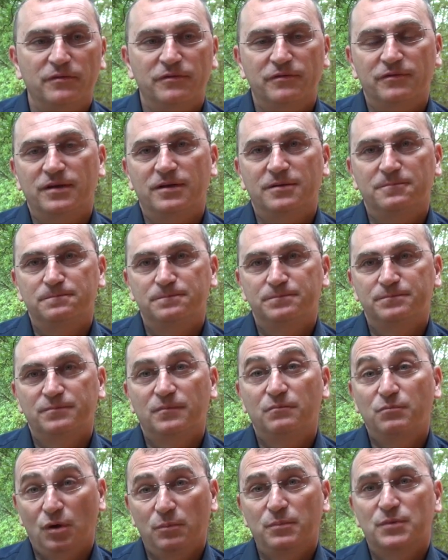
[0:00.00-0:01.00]
of uh,
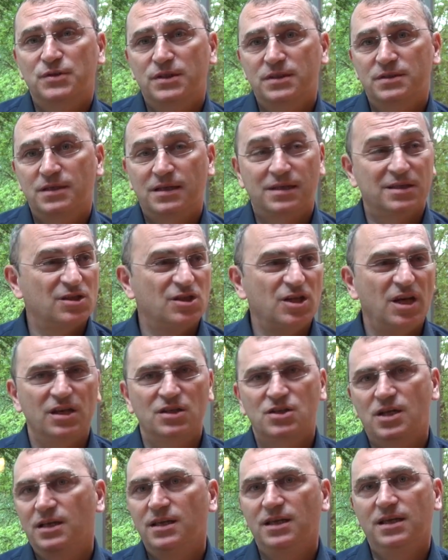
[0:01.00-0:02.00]
purposes,
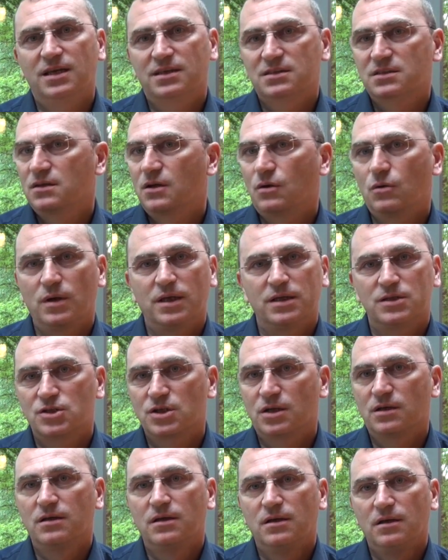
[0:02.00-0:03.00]
exchange ideas,
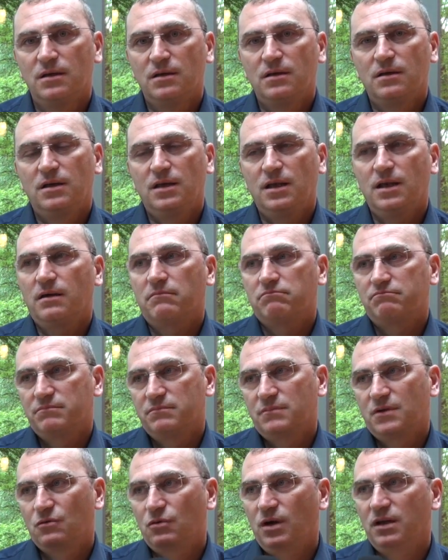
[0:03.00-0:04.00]
knowledge uh, in a
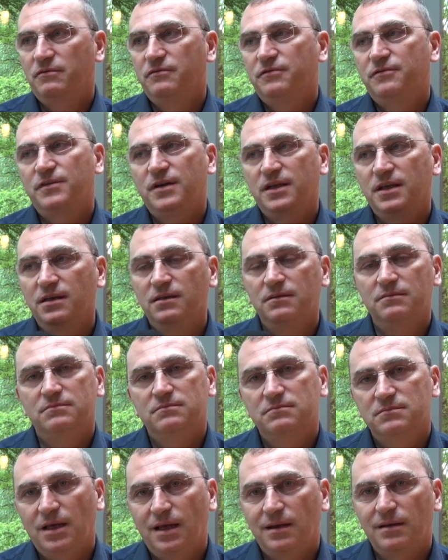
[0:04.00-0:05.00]
quite free
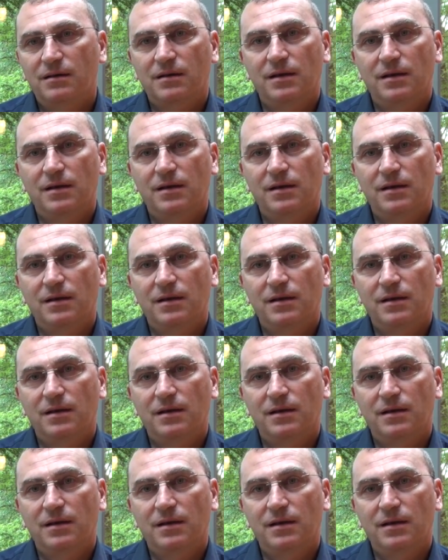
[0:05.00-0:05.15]
and